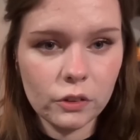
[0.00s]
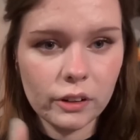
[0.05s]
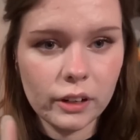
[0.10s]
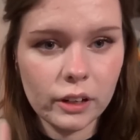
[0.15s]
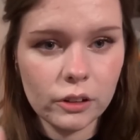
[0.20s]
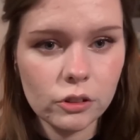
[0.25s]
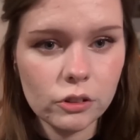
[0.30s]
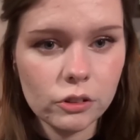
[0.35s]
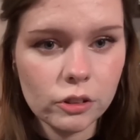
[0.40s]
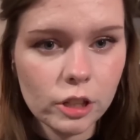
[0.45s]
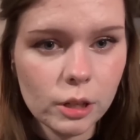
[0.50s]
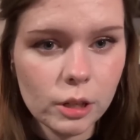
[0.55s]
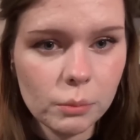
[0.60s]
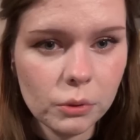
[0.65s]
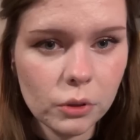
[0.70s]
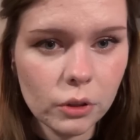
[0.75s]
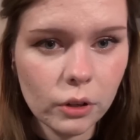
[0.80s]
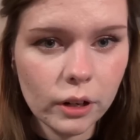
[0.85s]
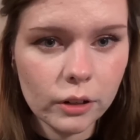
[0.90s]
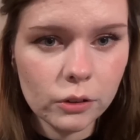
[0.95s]
yeah, just keep
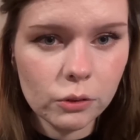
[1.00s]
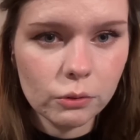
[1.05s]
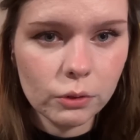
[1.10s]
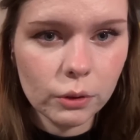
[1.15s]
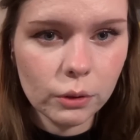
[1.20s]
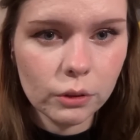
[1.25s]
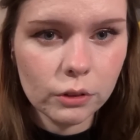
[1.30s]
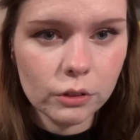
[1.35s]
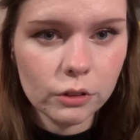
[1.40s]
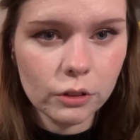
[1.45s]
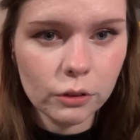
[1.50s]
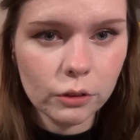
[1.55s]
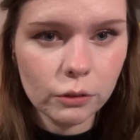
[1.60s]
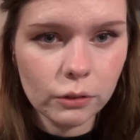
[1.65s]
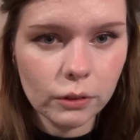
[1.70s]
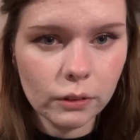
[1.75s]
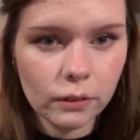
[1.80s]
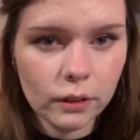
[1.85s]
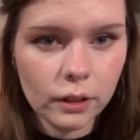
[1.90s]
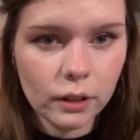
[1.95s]
your eyes focused
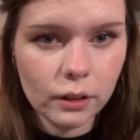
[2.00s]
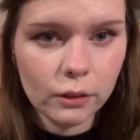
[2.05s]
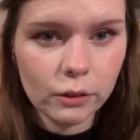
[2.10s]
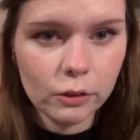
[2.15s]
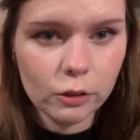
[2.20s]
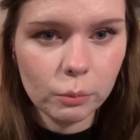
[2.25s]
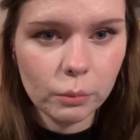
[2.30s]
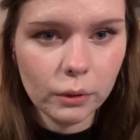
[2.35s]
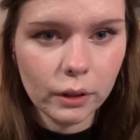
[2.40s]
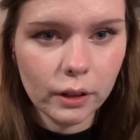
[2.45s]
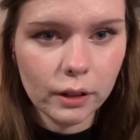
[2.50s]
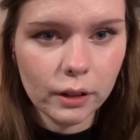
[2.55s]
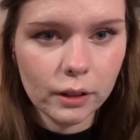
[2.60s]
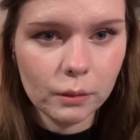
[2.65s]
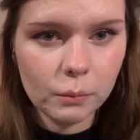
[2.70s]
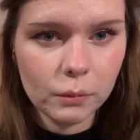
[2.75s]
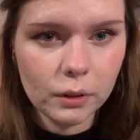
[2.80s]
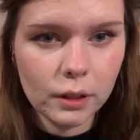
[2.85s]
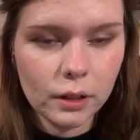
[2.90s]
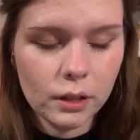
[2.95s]
over there, just
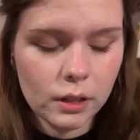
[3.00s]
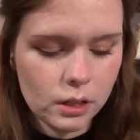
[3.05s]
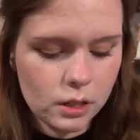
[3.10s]
behind me.